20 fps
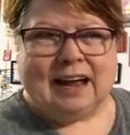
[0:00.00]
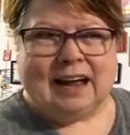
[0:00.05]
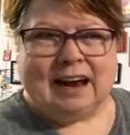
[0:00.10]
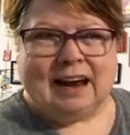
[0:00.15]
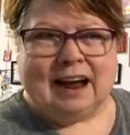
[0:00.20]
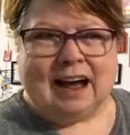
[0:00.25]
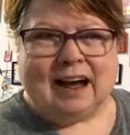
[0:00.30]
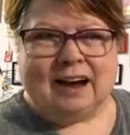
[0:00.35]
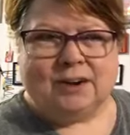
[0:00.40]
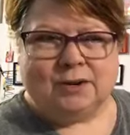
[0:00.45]

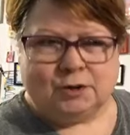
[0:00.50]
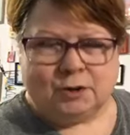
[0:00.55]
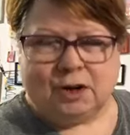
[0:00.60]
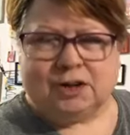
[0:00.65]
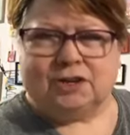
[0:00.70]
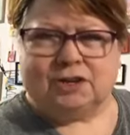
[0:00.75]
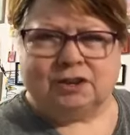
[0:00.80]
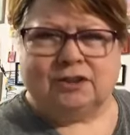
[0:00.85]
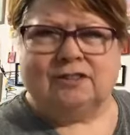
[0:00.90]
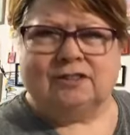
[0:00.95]
that I
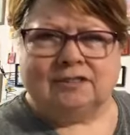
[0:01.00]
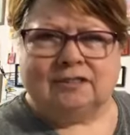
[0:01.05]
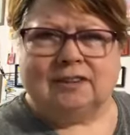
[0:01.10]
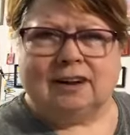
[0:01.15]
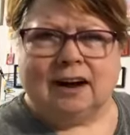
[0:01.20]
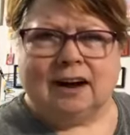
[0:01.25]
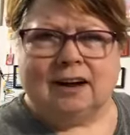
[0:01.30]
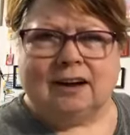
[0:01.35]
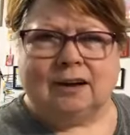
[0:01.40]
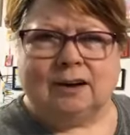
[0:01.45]
treasure
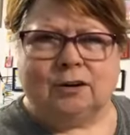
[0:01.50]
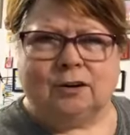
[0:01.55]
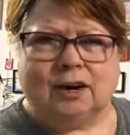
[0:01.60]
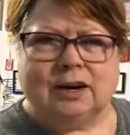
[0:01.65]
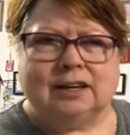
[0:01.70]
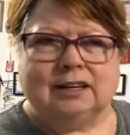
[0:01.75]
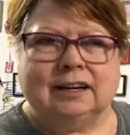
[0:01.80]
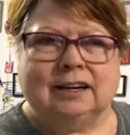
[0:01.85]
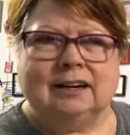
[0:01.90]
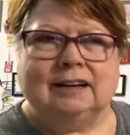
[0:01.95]

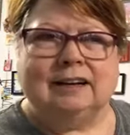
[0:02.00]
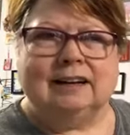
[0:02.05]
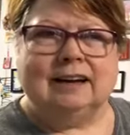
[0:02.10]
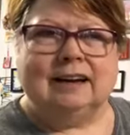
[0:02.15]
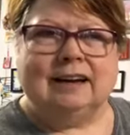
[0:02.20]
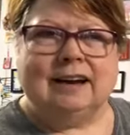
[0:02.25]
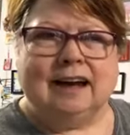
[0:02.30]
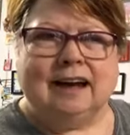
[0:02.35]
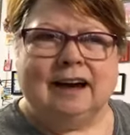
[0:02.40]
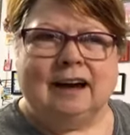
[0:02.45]
greatly,
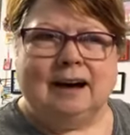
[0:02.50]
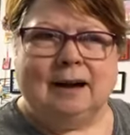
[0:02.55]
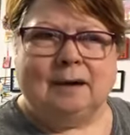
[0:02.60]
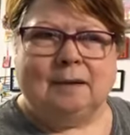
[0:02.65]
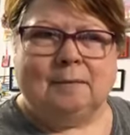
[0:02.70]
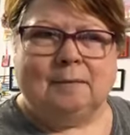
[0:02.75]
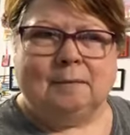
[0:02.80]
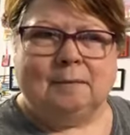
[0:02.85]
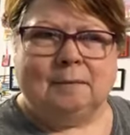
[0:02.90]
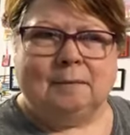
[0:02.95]

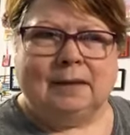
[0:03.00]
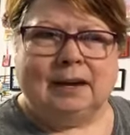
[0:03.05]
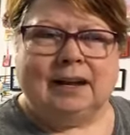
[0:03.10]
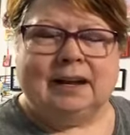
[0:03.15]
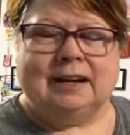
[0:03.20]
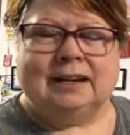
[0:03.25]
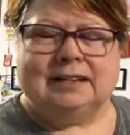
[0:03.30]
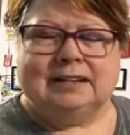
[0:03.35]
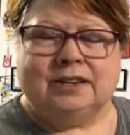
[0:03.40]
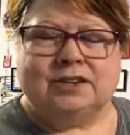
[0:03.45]

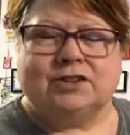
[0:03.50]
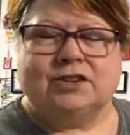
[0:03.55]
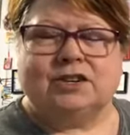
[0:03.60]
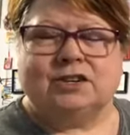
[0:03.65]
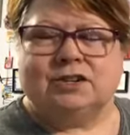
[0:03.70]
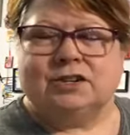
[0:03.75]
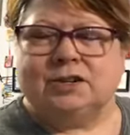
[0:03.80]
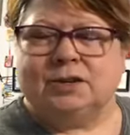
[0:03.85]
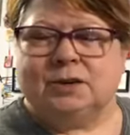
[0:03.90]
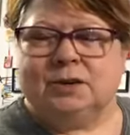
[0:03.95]
in
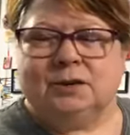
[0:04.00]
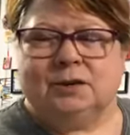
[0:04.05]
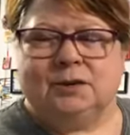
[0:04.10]
addition